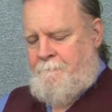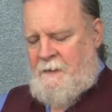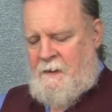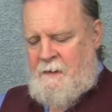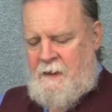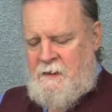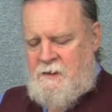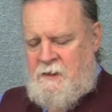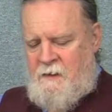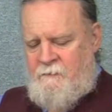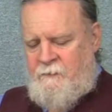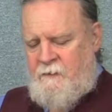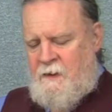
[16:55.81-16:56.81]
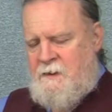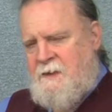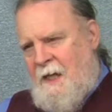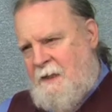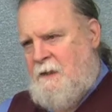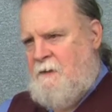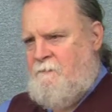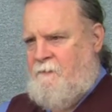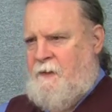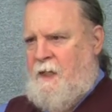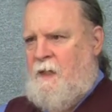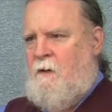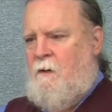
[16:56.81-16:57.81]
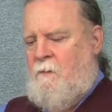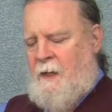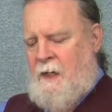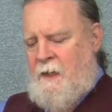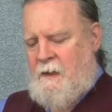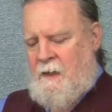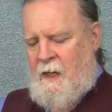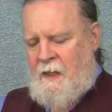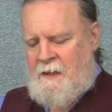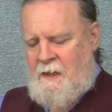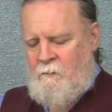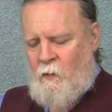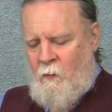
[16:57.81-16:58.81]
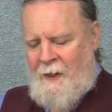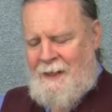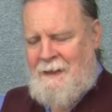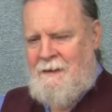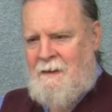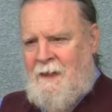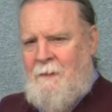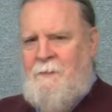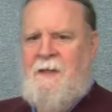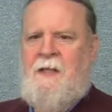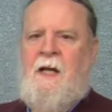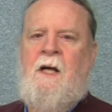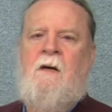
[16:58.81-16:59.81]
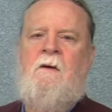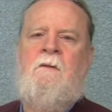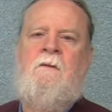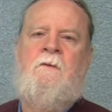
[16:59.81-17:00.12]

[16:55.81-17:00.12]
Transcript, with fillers: the chief executive of the NRA, a guy named Wayne LaPierre,